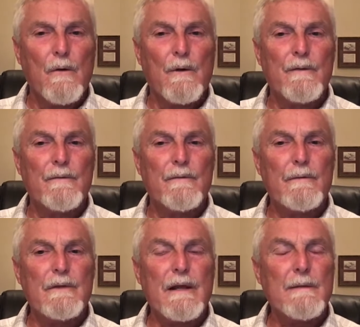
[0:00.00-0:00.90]

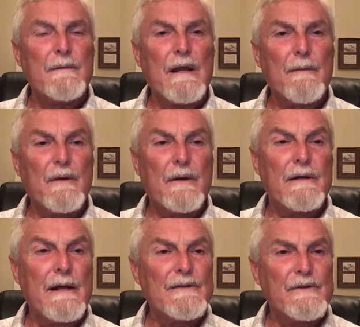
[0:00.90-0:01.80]
when King
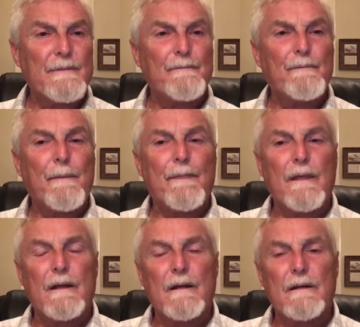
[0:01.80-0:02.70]
Nebuchadnezzar
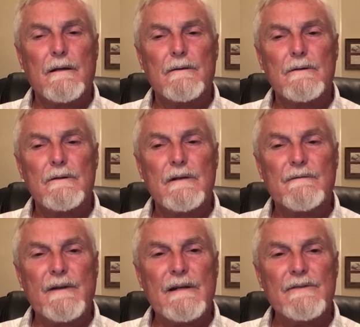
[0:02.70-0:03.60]

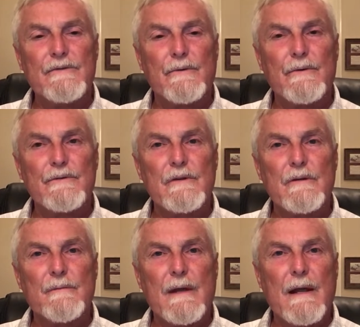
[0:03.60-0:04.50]
defeated
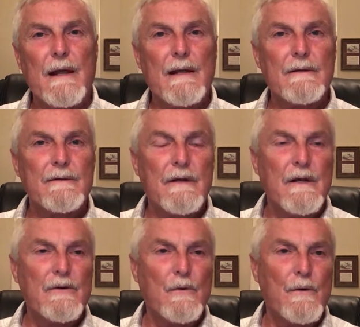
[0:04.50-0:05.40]
Jerusalem and
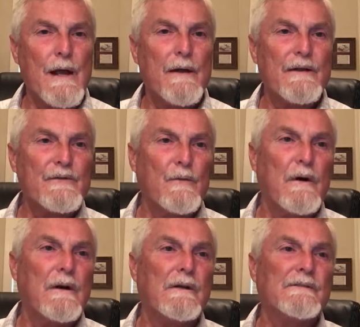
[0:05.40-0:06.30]
tore down its
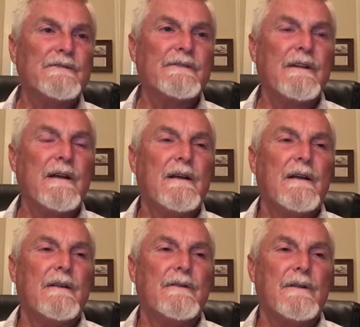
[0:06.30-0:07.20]
walls,
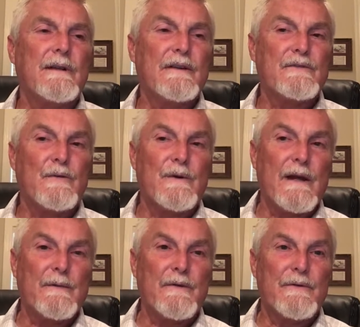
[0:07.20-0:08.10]
the next door
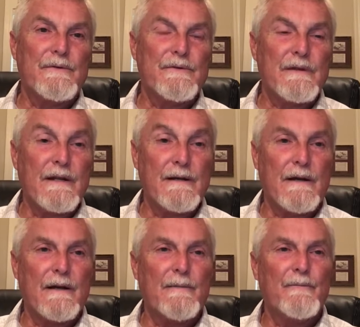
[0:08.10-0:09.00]
neighbors,
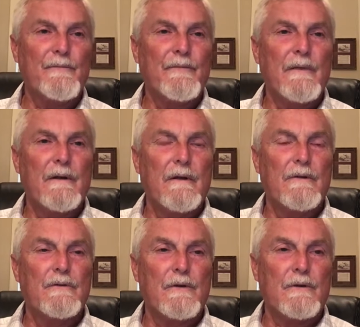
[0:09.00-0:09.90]
Edom,
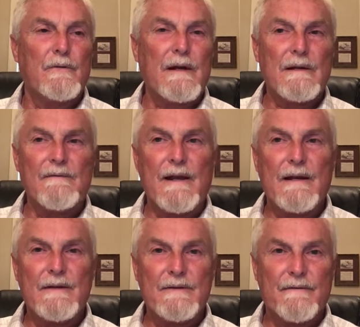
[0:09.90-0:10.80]
took great
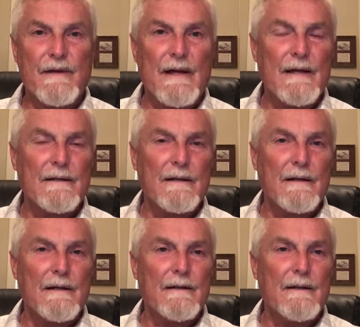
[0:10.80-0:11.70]
advantage of that,
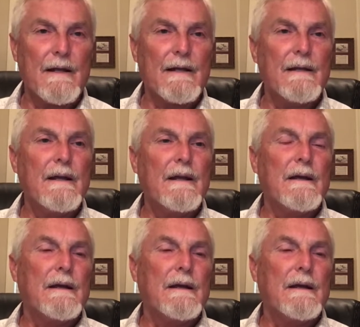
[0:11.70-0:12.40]
and they